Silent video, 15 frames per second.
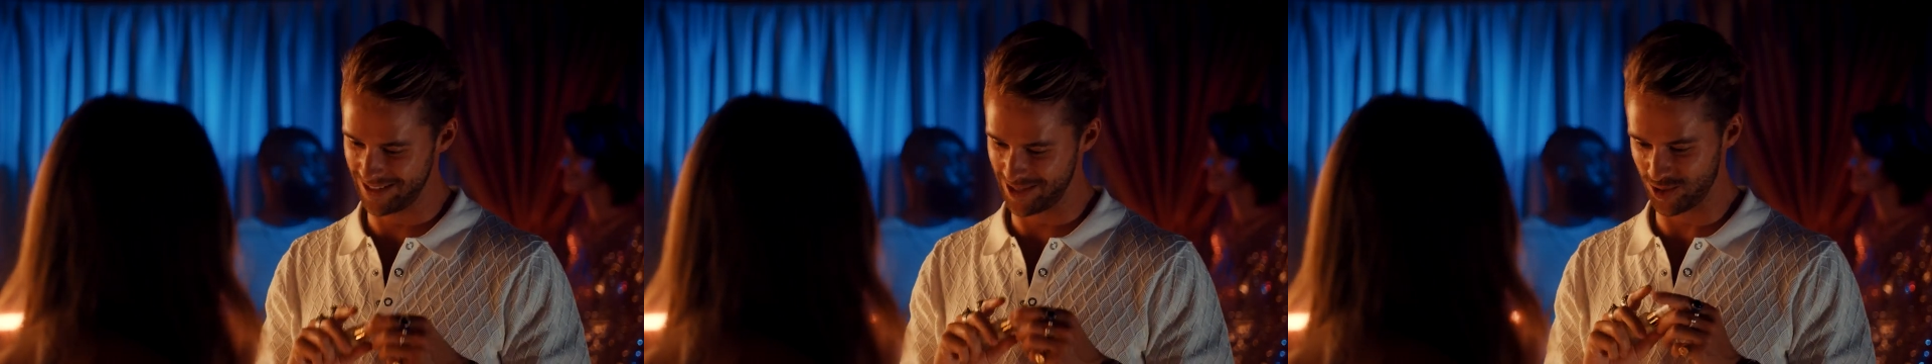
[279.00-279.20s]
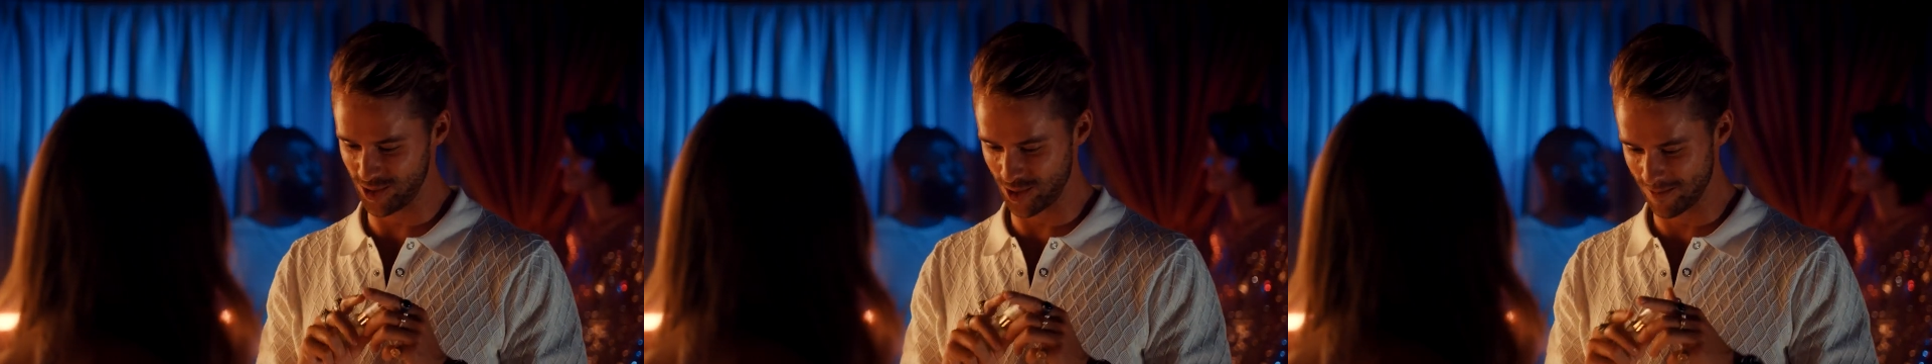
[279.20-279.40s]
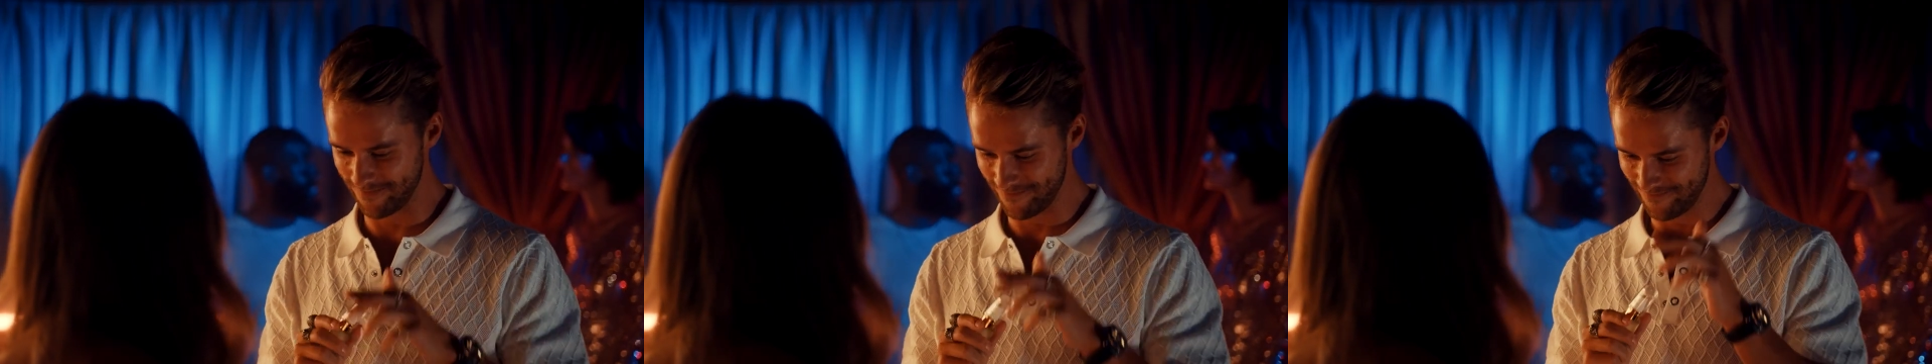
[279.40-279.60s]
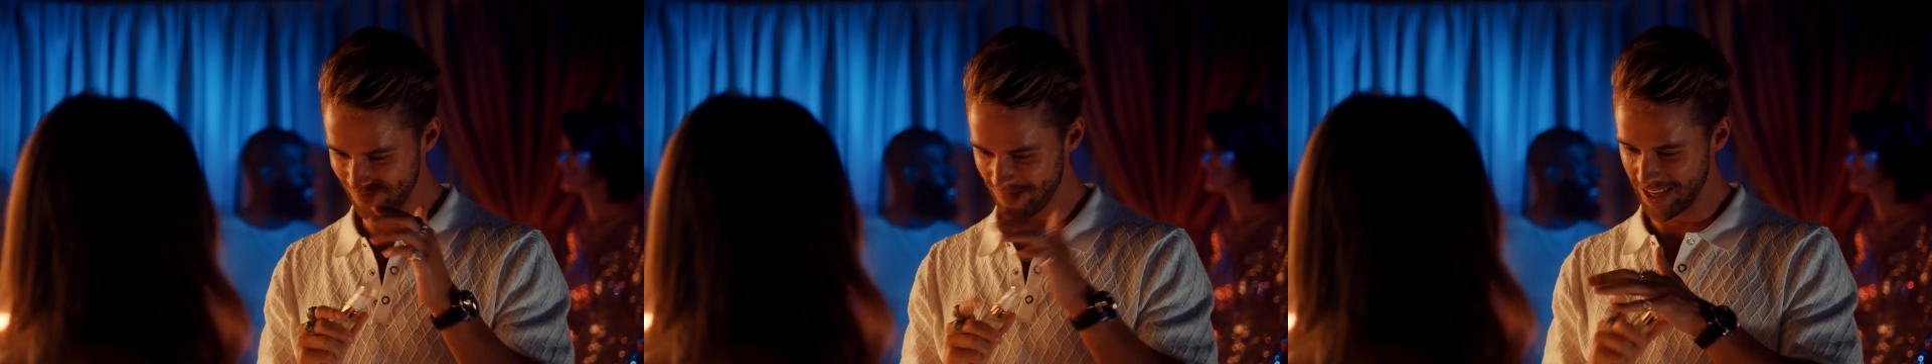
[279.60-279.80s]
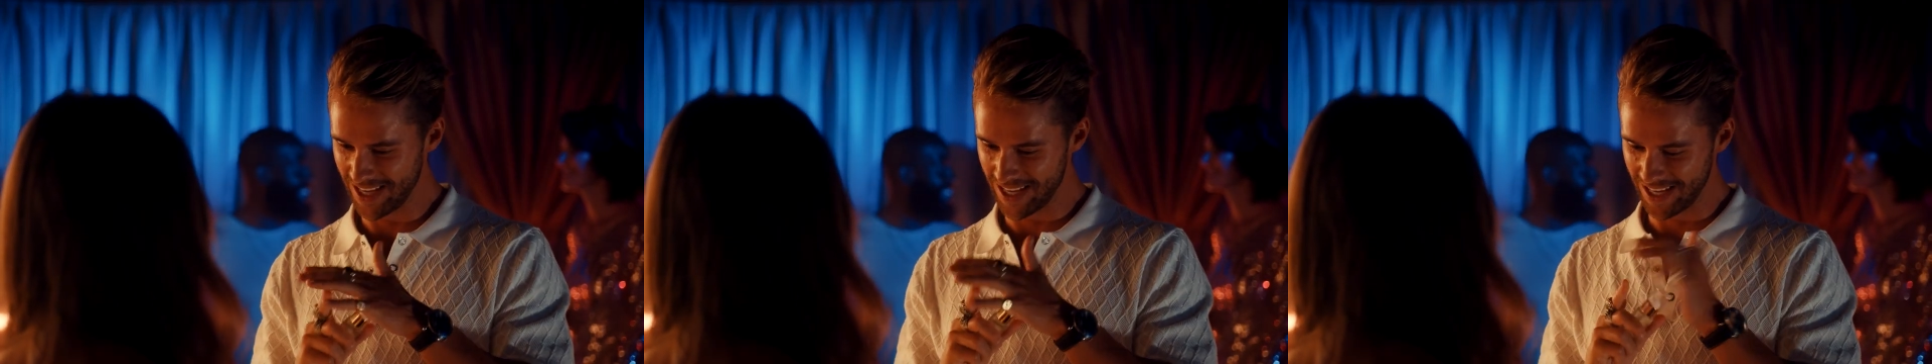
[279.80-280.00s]
Too soon.
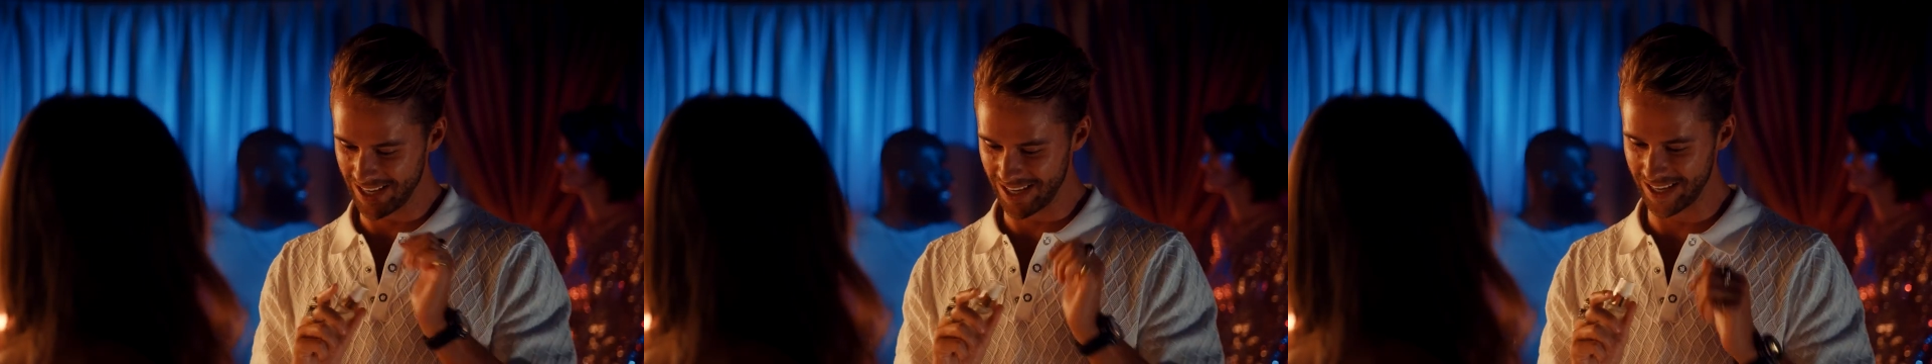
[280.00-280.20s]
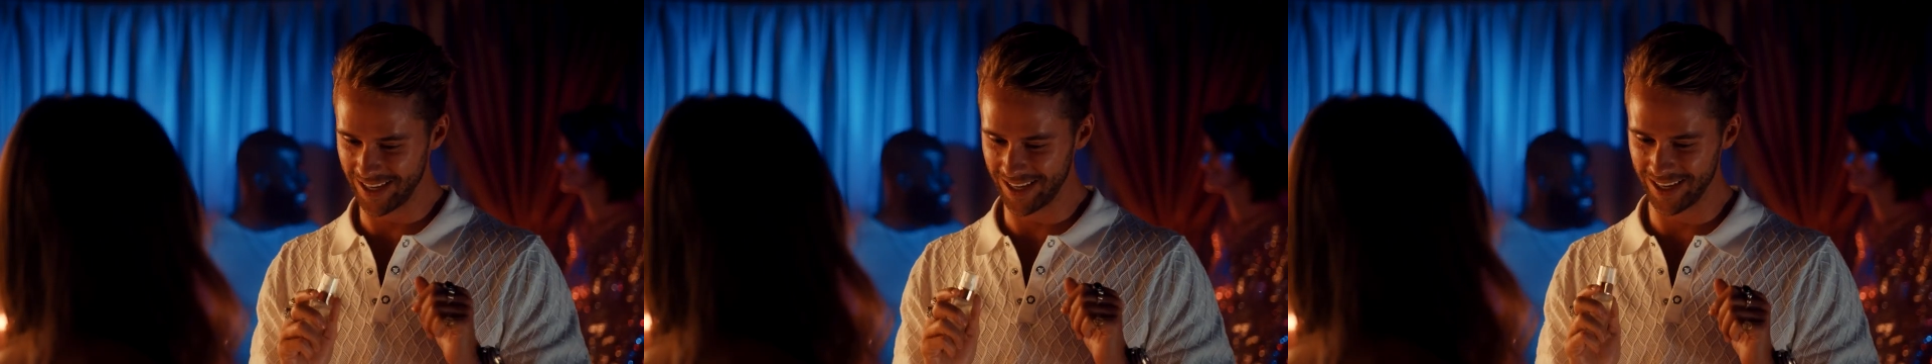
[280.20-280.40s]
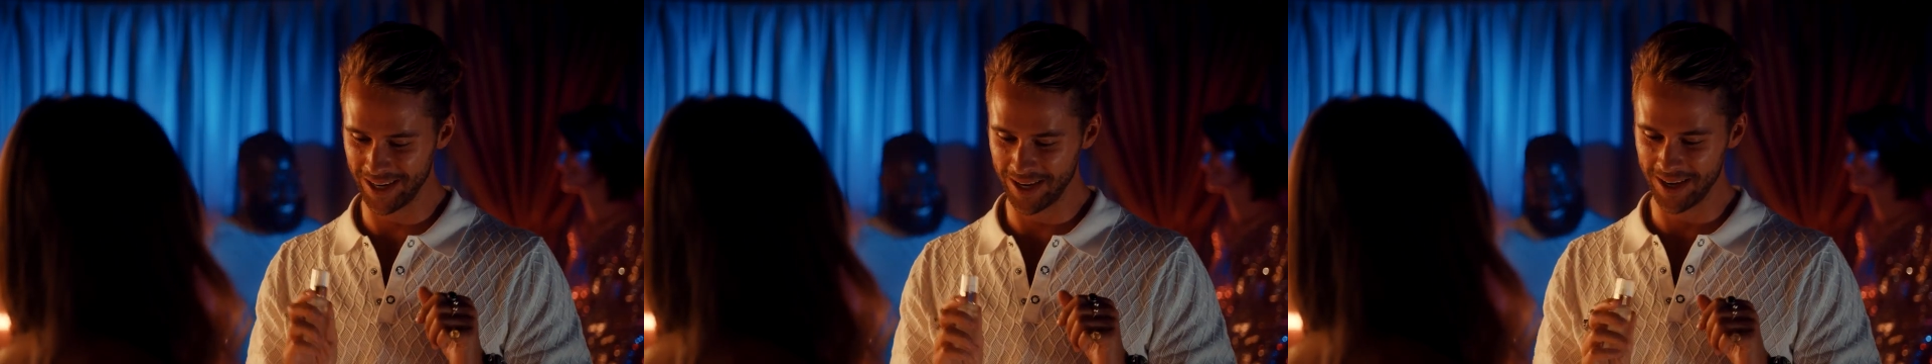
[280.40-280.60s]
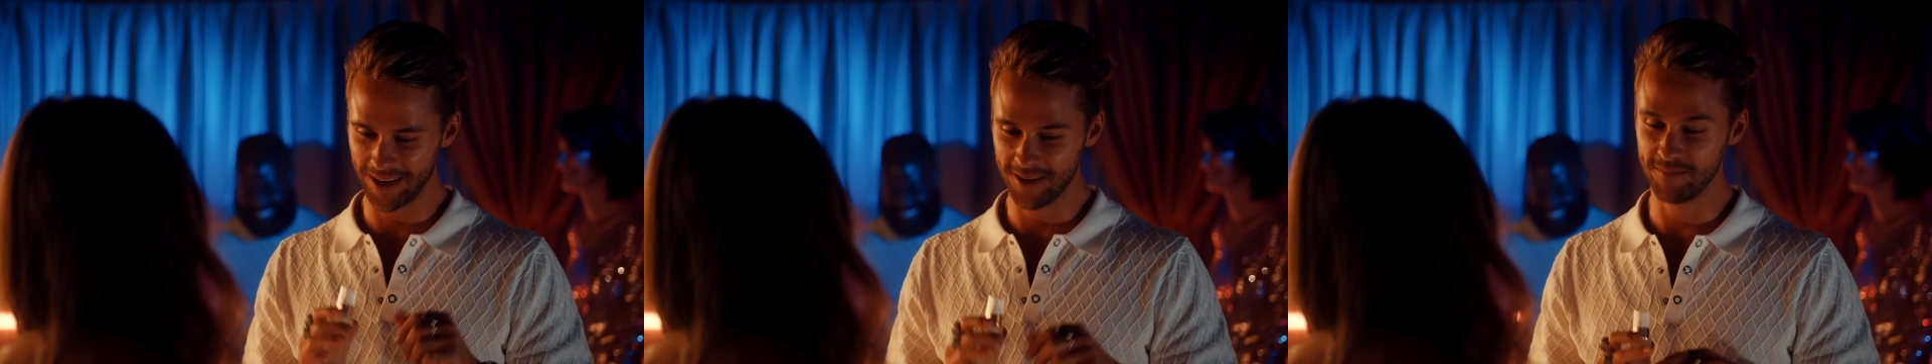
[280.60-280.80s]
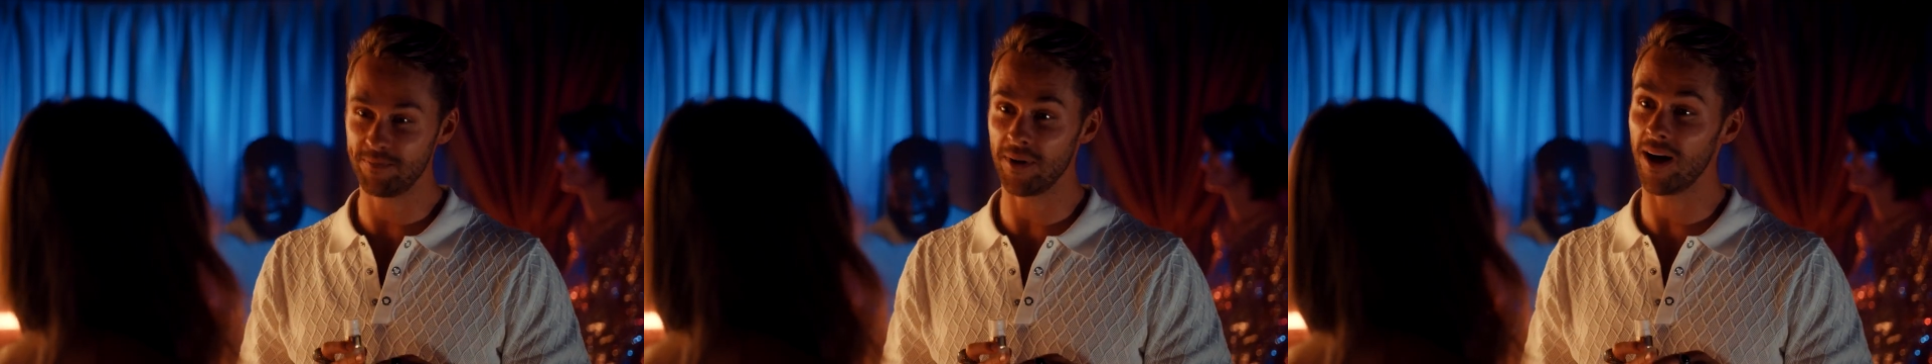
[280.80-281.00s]

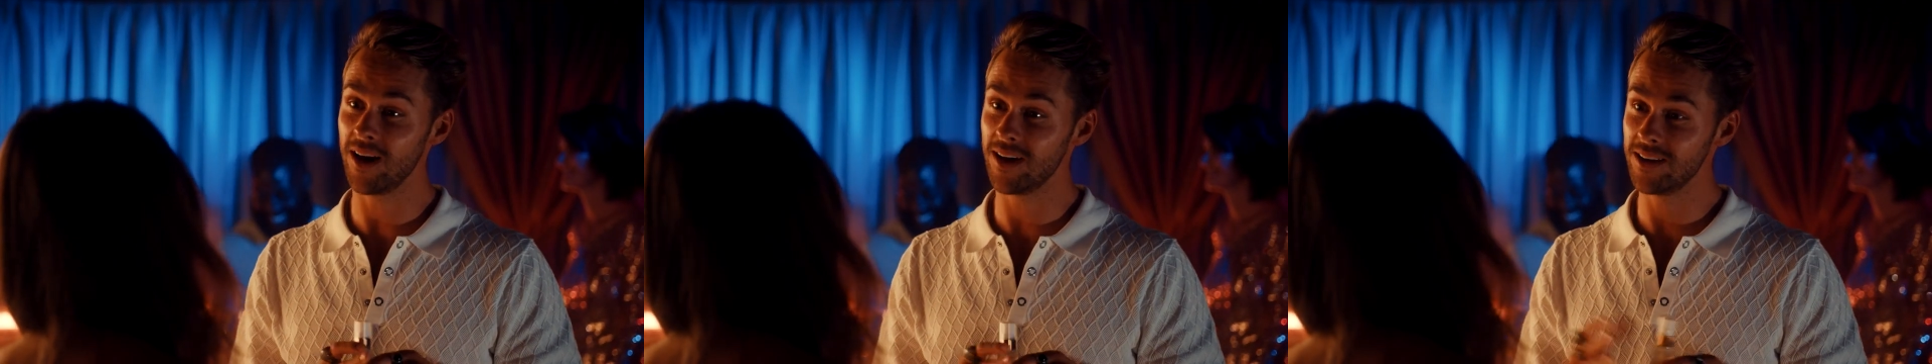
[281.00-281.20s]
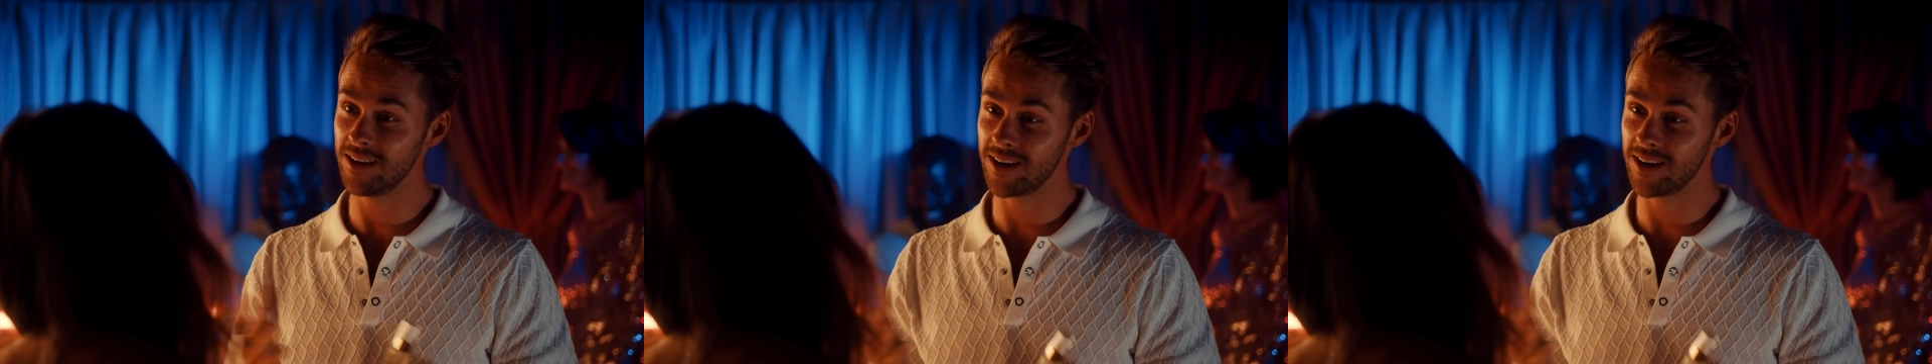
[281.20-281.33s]
But